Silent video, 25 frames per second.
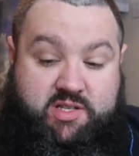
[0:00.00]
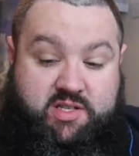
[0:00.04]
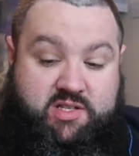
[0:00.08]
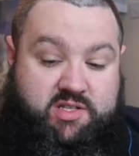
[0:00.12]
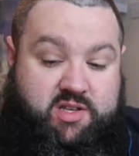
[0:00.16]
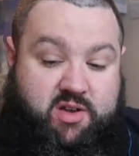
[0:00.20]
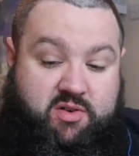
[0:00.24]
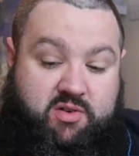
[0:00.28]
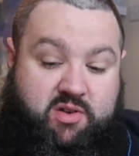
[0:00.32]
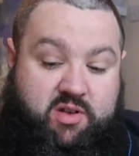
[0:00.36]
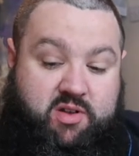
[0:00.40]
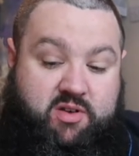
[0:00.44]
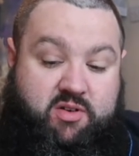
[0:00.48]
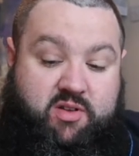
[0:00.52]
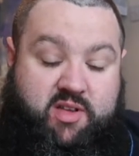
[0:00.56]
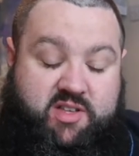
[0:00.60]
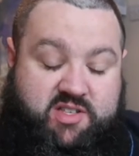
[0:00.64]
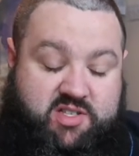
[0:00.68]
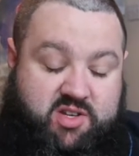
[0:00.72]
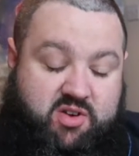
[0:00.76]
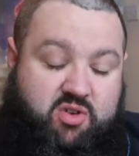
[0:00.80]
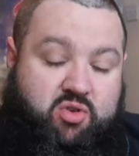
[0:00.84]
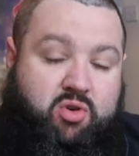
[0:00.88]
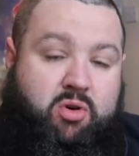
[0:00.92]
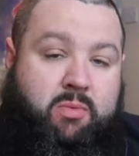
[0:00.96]
It's only an,
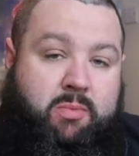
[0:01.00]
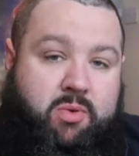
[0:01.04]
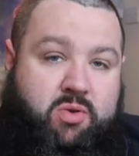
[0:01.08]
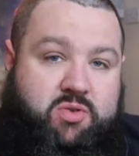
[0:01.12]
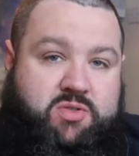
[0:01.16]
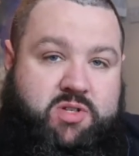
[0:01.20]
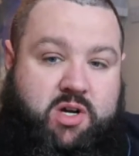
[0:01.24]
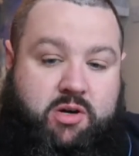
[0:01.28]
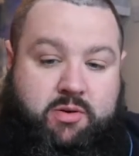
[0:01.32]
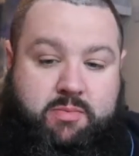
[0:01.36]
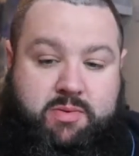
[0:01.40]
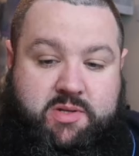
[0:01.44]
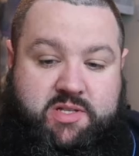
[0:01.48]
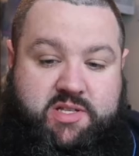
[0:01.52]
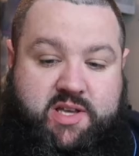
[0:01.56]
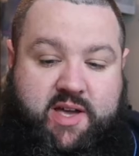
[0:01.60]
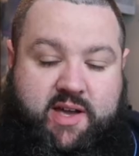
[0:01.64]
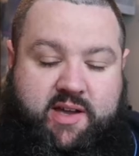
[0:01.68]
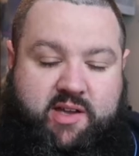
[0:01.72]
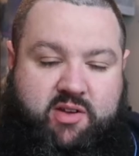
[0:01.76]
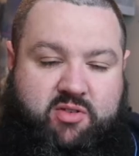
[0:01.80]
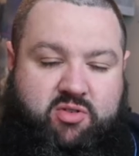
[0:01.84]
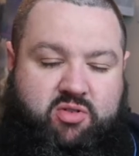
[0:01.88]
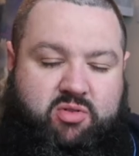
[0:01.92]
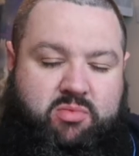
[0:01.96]
it's a normal type
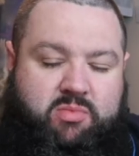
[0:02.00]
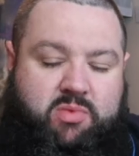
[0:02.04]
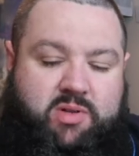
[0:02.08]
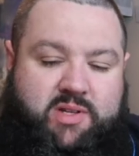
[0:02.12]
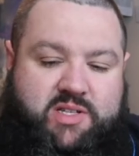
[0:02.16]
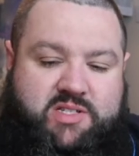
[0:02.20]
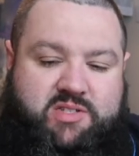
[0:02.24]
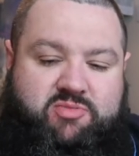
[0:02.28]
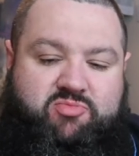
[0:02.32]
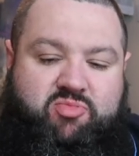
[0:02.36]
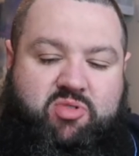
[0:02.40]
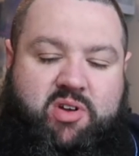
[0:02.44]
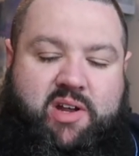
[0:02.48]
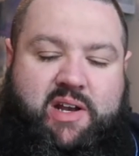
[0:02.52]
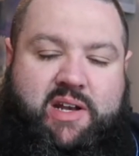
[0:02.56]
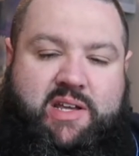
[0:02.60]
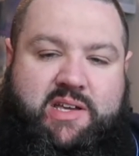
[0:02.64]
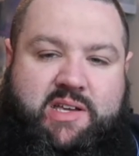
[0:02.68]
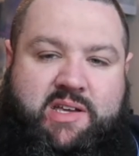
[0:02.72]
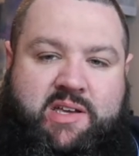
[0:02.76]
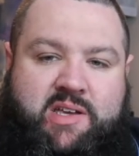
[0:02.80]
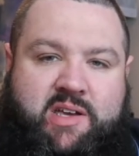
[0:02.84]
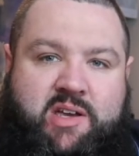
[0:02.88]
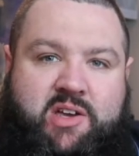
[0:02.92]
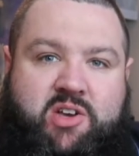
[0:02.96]
attack, and normal isn't
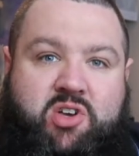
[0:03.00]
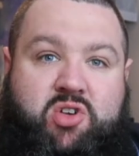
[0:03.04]
really